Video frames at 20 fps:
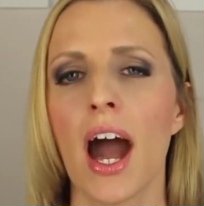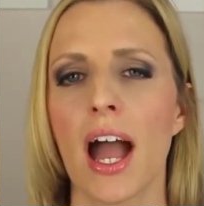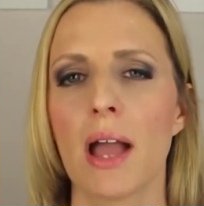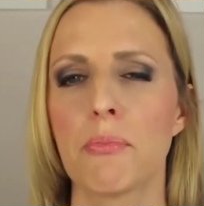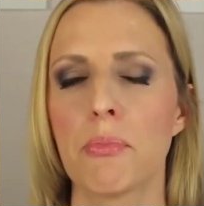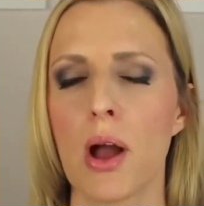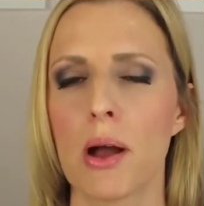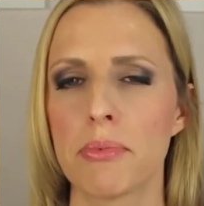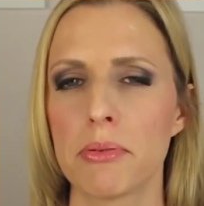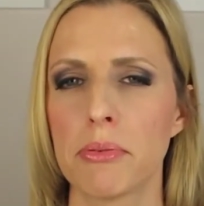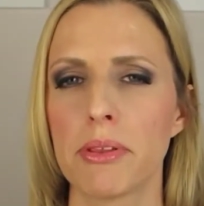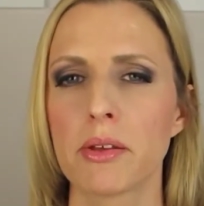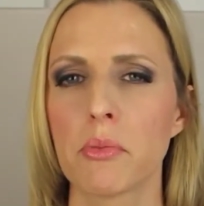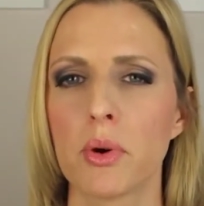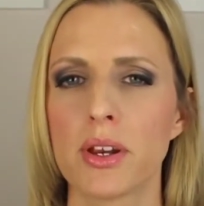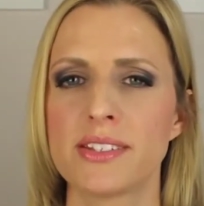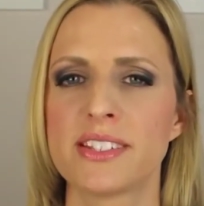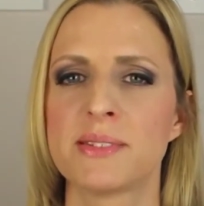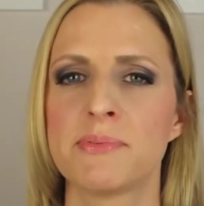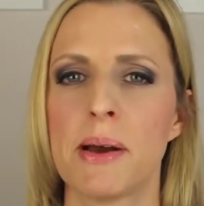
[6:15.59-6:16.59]
I probably
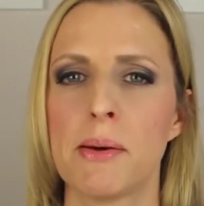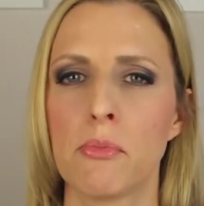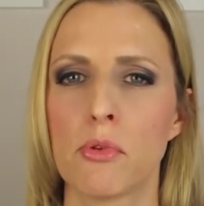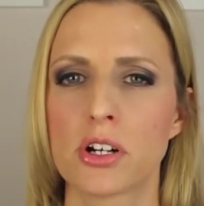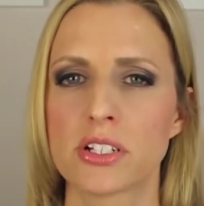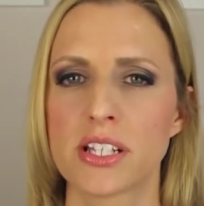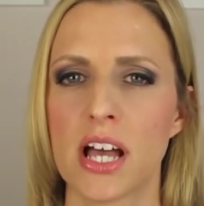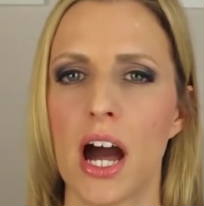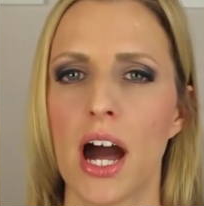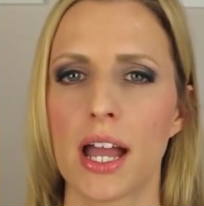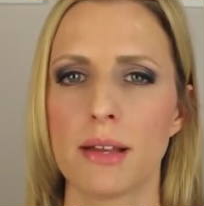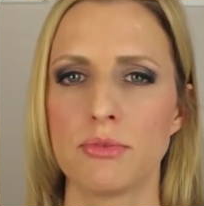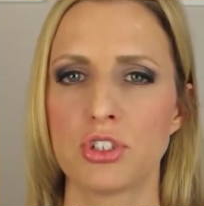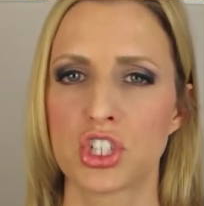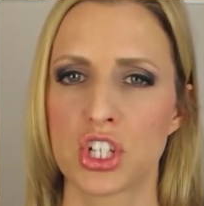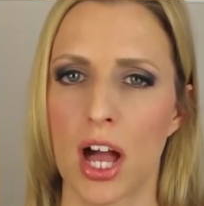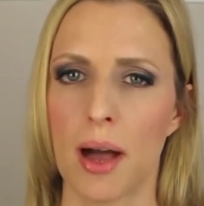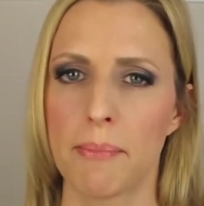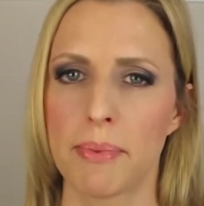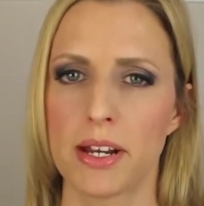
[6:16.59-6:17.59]
would have spent more time
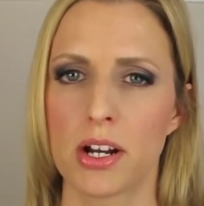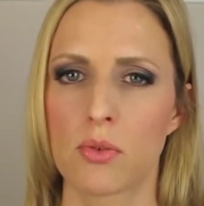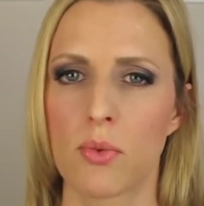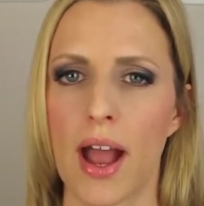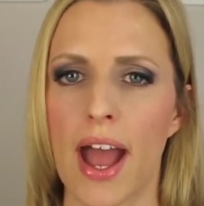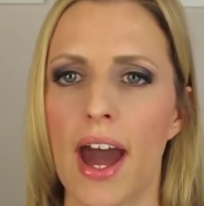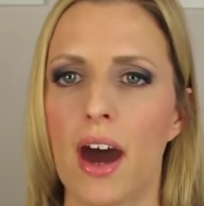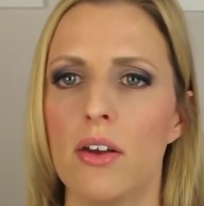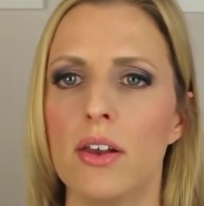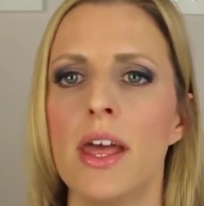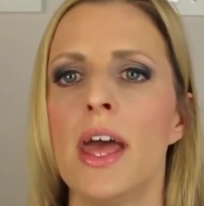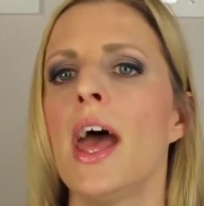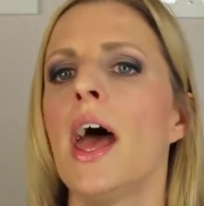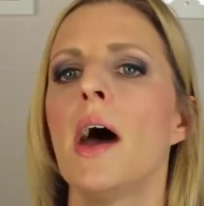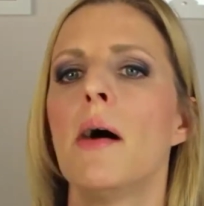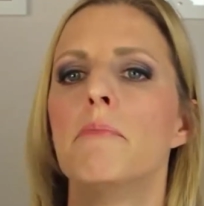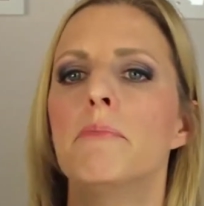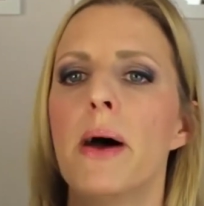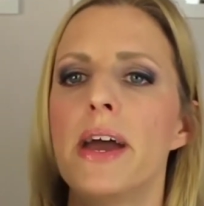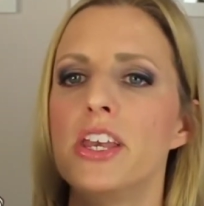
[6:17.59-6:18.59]
shopping around,
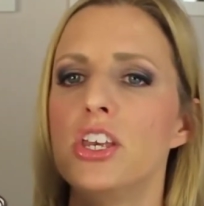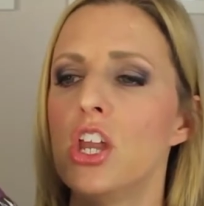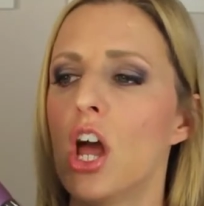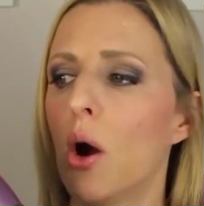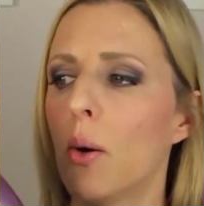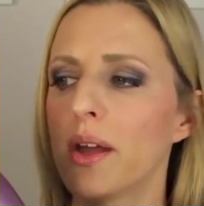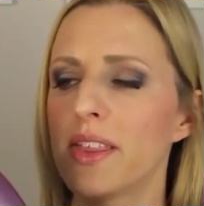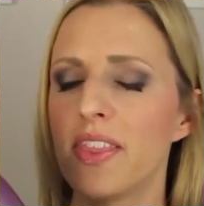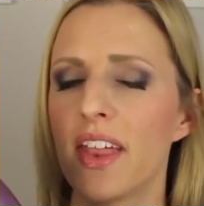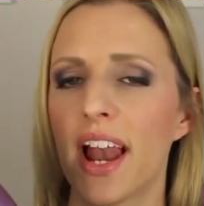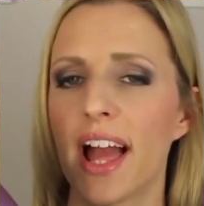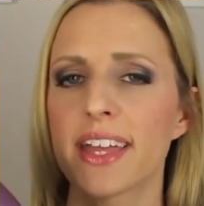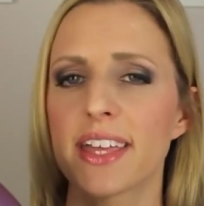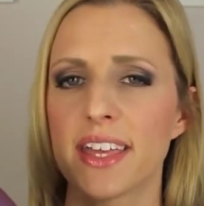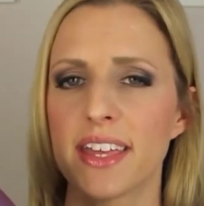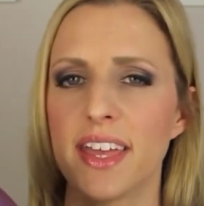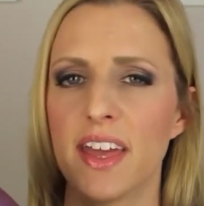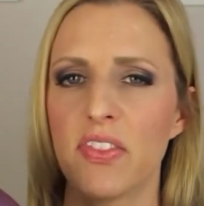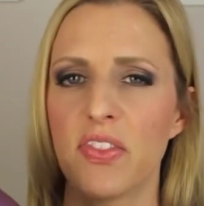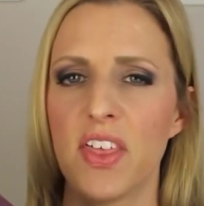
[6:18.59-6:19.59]
but knowing that I
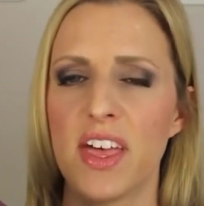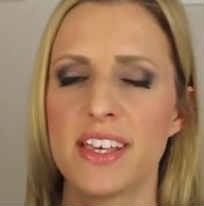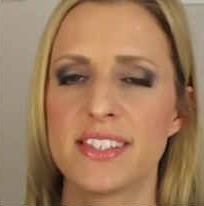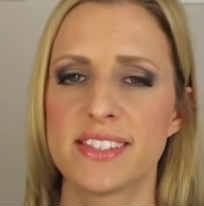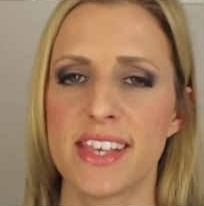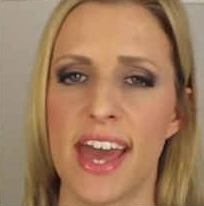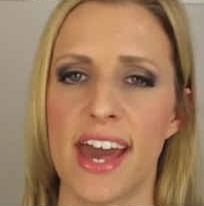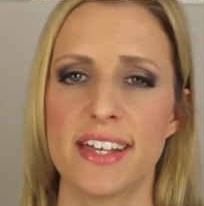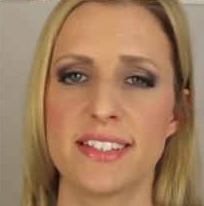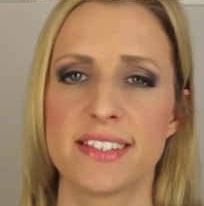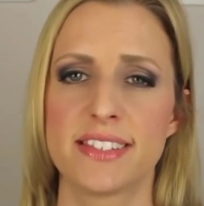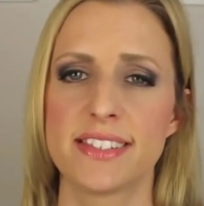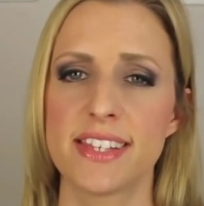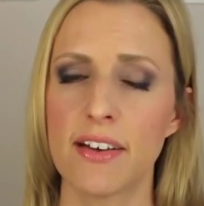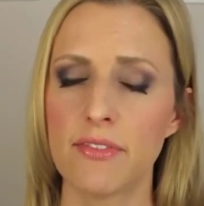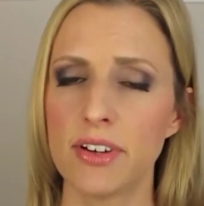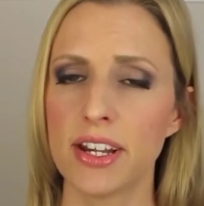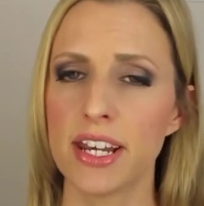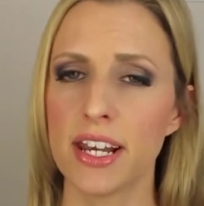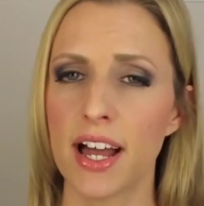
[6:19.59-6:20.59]
could get this at
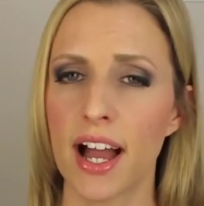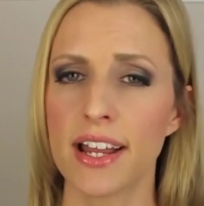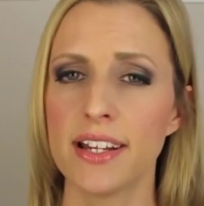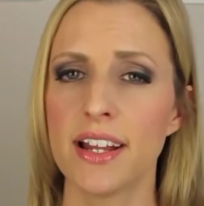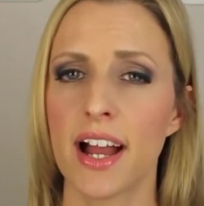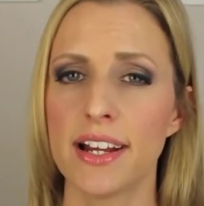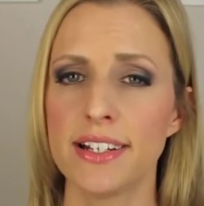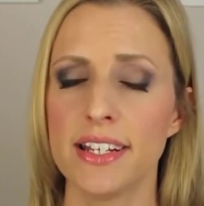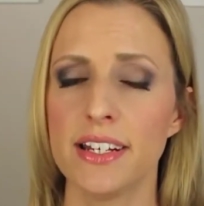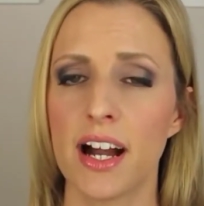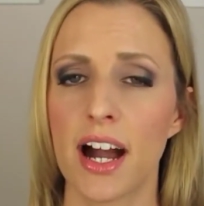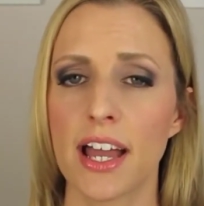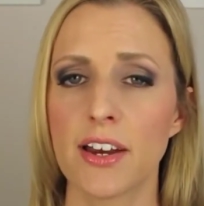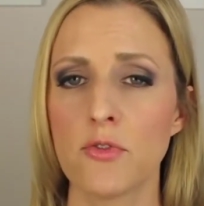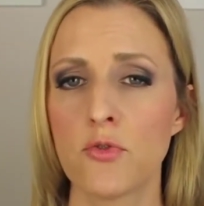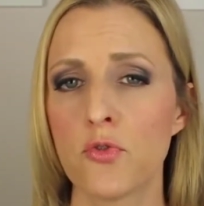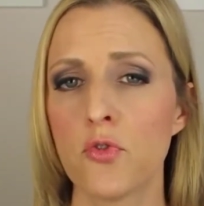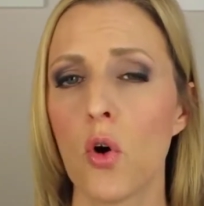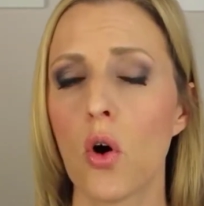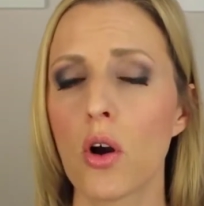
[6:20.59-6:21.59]

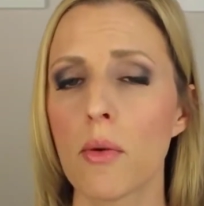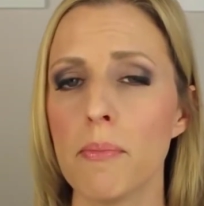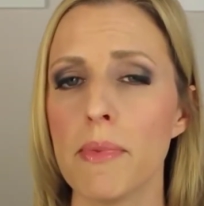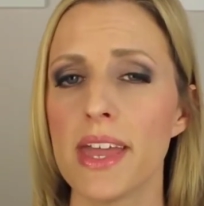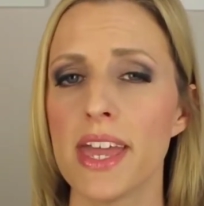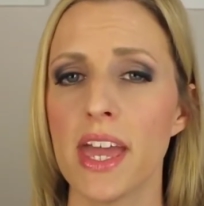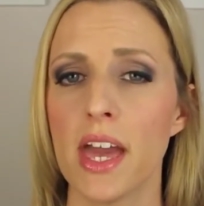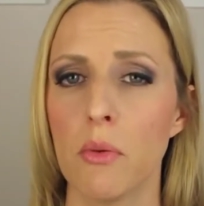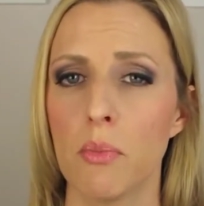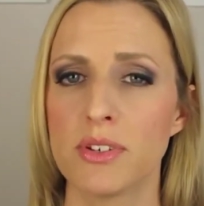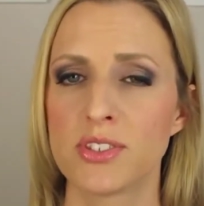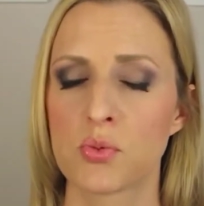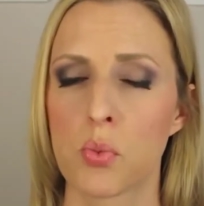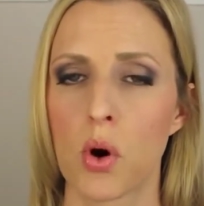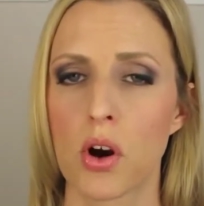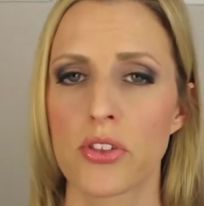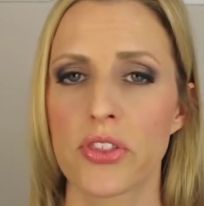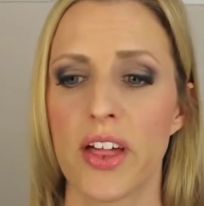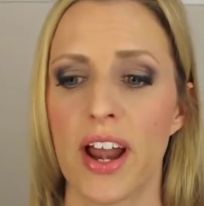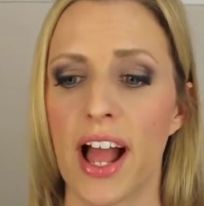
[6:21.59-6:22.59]
$79.99, for me it was
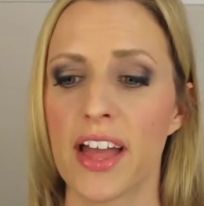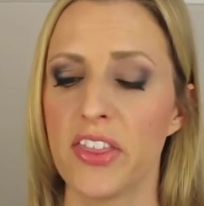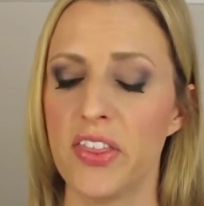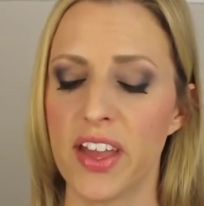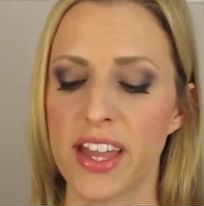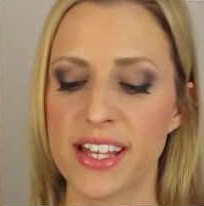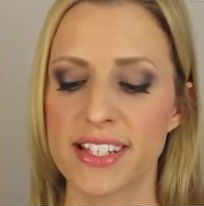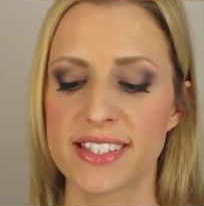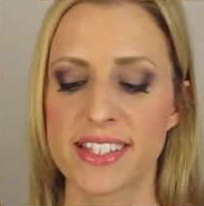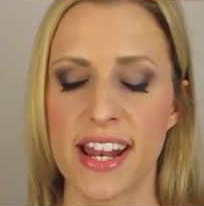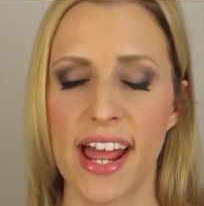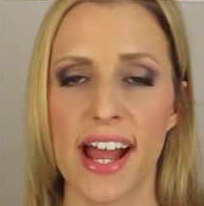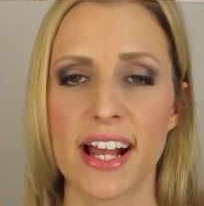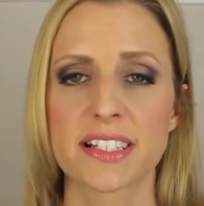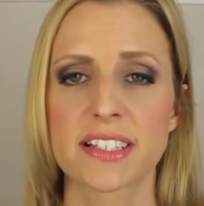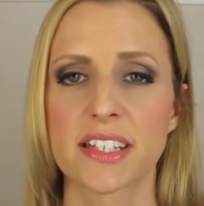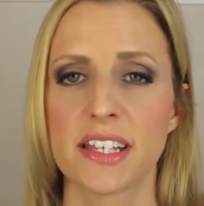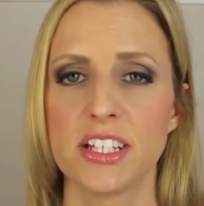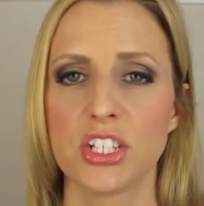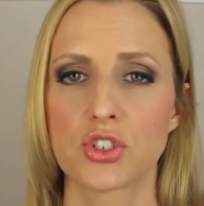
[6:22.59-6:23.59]
worth it. I think it's an
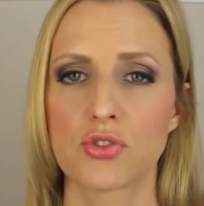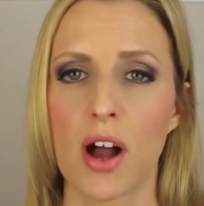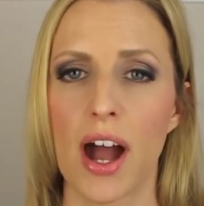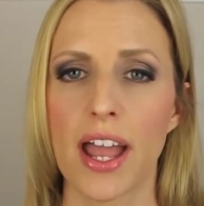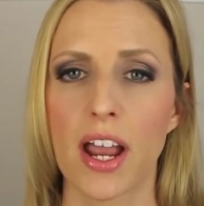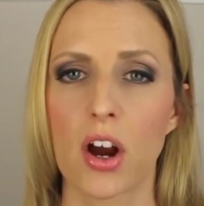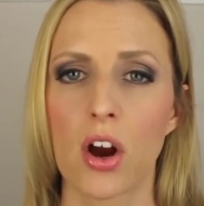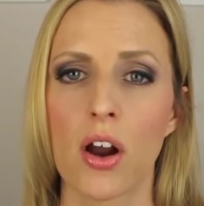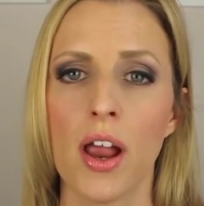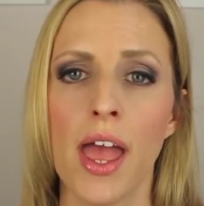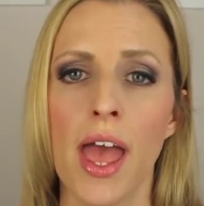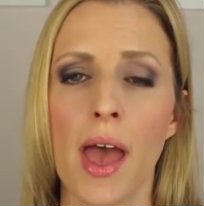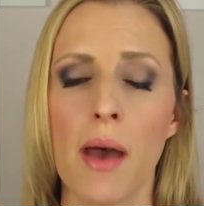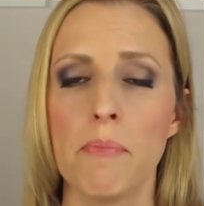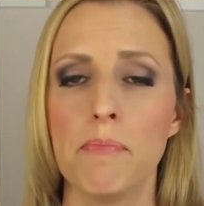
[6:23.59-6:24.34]
excellent dryer.